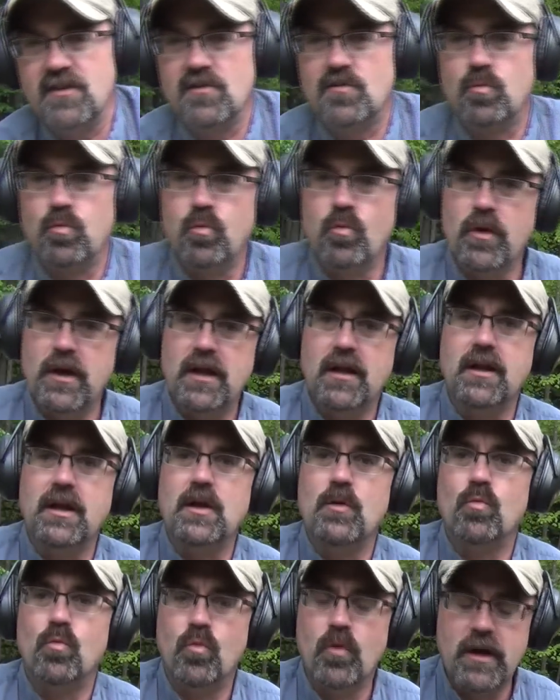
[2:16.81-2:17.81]
this
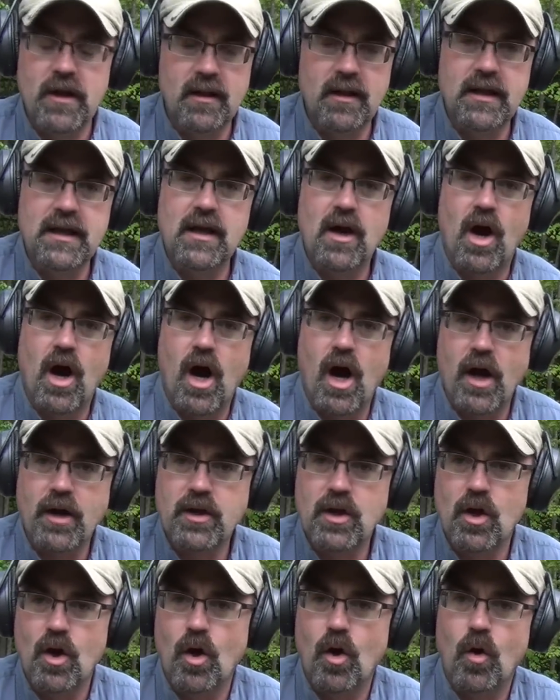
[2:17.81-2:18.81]
really, really
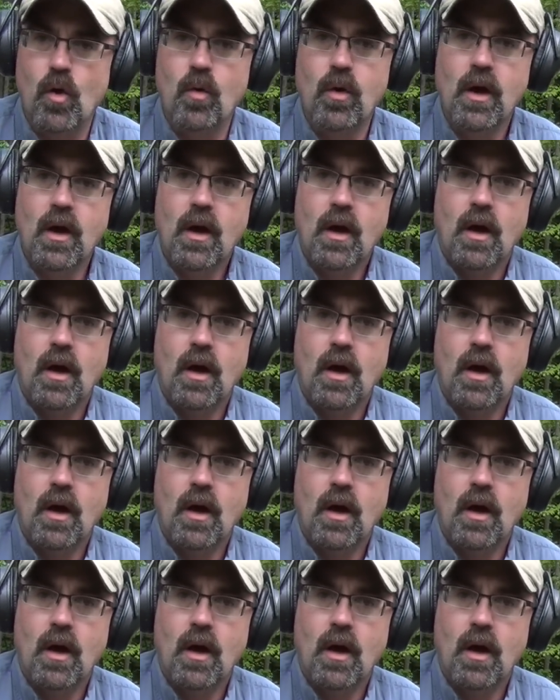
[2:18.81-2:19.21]
audio